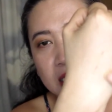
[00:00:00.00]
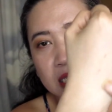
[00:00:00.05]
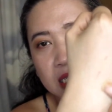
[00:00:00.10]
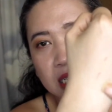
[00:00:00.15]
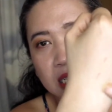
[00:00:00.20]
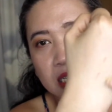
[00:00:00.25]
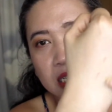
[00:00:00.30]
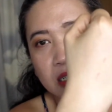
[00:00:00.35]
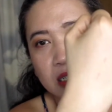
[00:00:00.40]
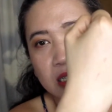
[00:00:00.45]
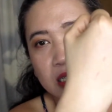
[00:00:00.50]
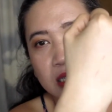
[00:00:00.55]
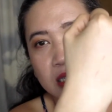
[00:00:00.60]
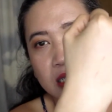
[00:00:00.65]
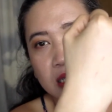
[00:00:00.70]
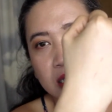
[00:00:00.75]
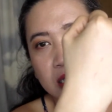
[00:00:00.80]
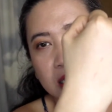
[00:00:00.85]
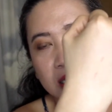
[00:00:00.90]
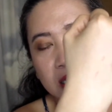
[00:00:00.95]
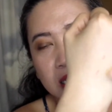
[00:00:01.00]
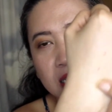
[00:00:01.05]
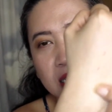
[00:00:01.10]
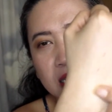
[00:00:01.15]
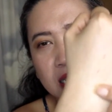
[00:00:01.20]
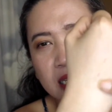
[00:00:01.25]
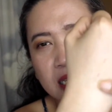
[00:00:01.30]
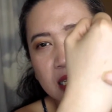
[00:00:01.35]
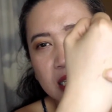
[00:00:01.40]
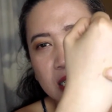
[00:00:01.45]
see there's
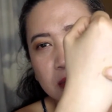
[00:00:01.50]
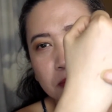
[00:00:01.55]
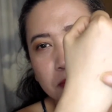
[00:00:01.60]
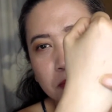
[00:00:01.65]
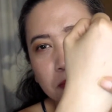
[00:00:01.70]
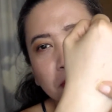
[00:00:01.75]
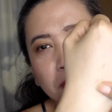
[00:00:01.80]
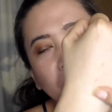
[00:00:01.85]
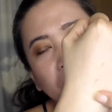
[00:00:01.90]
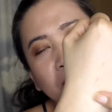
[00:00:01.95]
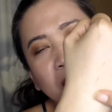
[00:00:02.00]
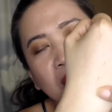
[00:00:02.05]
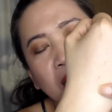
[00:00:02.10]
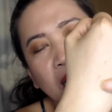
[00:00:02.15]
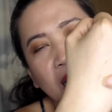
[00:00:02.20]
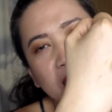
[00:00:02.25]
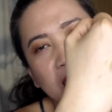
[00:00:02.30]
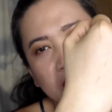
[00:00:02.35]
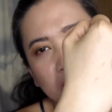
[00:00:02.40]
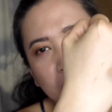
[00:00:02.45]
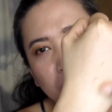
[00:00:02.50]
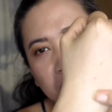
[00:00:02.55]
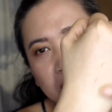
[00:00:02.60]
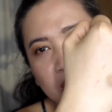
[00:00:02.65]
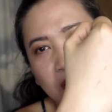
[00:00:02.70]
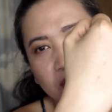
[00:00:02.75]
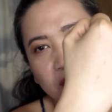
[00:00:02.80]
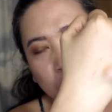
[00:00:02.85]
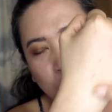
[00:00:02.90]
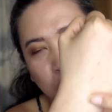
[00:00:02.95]
this a little bit
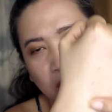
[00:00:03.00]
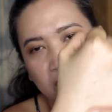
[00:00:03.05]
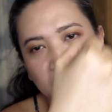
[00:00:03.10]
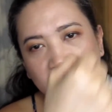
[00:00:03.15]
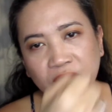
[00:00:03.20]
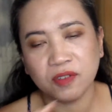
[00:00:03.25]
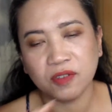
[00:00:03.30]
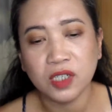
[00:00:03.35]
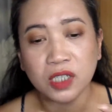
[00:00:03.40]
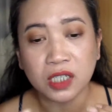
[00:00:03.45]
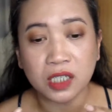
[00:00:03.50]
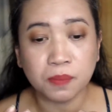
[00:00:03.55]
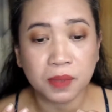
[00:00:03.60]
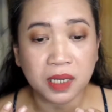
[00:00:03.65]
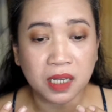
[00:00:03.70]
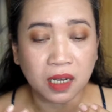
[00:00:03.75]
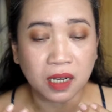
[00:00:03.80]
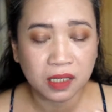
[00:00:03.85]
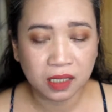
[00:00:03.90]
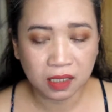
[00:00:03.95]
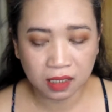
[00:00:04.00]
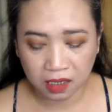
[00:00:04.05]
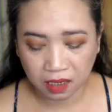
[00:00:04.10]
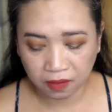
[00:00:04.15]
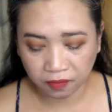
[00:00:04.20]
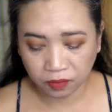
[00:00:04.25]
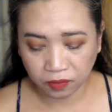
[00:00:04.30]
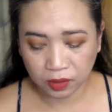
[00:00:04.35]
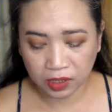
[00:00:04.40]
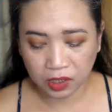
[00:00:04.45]
of transfer just because it's not
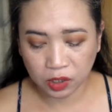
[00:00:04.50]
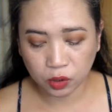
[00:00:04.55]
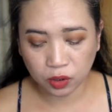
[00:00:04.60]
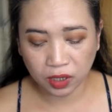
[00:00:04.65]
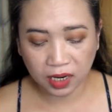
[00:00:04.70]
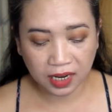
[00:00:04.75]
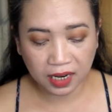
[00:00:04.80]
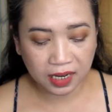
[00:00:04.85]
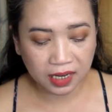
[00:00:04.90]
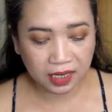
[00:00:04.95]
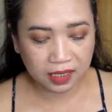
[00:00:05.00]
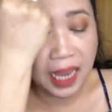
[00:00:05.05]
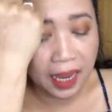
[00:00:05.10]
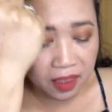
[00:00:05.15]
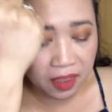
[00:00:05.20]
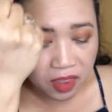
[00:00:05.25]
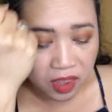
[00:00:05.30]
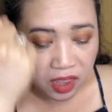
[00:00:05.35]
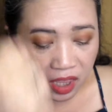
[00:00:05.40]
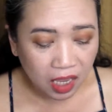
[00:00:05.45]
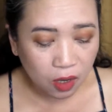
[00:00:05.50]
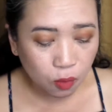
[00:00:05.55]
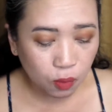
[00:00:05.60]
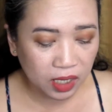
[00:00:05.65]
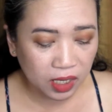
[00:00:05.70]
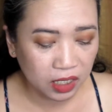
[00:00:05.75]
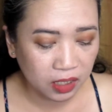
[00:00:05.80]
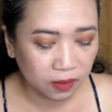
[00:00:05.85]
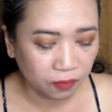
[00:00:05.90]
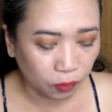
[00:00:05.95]
fully dried. I think when
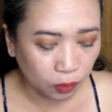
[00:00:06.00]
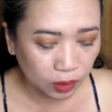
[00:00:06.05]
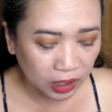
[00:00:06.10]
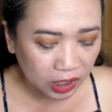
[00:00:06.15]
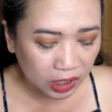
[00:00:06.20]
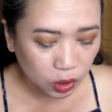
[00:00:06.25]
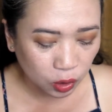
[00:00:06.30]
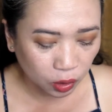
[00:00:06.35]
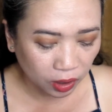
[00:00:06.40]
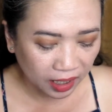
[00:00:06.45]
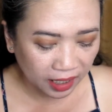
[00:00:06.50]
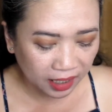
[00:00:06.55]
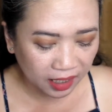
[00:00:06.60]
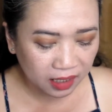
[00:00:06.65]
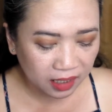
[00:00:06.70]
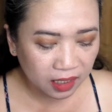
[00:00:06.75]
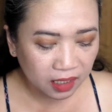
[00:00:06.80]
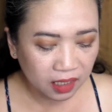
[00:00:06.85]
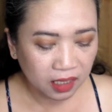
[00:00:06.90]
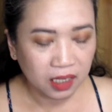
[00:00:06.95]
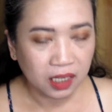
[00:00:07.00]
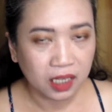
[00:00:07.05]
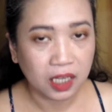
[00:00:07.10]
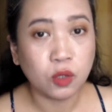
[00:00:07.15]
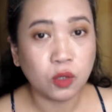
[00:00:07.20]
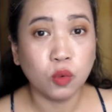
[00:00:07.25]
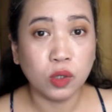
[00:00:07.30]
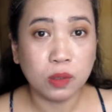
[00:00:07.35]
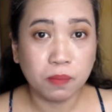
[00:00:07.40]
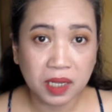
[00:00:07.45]
it's fully dried, it
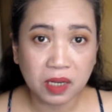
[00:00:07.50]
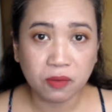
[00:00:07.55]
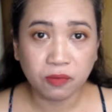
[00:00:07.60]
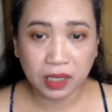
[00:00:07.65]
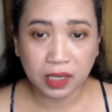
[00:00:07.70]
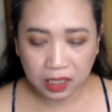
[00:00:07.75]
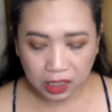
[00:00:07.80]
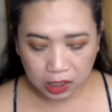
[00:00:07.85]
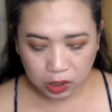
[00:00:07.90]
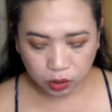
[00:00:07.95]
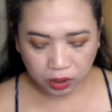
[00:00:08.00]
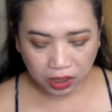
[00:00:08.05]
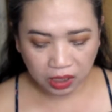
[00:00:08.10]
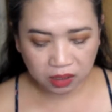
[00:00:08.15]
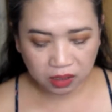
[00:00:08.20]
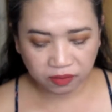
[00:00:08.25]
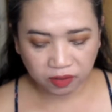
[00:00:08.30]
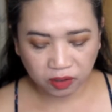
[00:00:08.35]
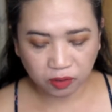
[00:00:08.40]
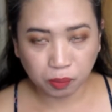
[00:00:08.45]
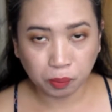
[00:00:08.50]
would be really transfer